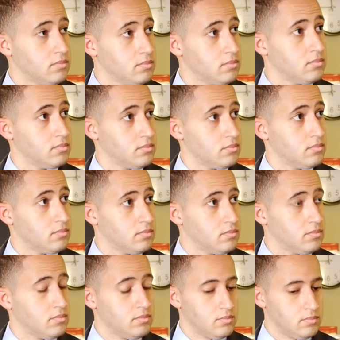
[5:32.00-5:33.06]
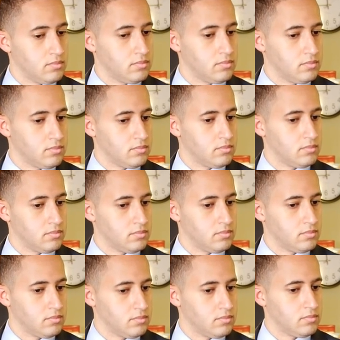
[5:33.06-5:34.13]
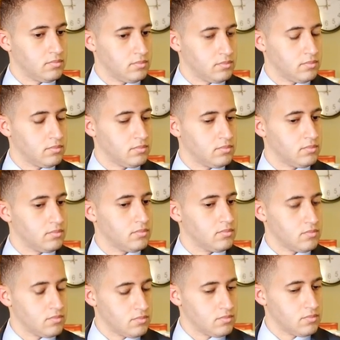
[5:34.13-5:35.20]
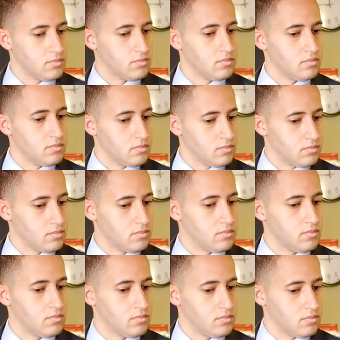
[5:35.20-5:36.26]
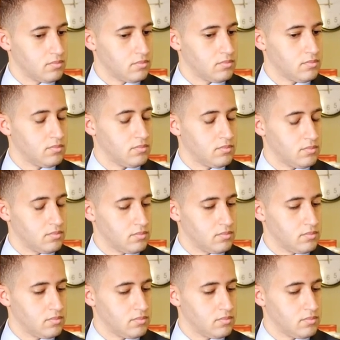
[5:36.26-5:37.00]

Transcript: The person shown says nothing.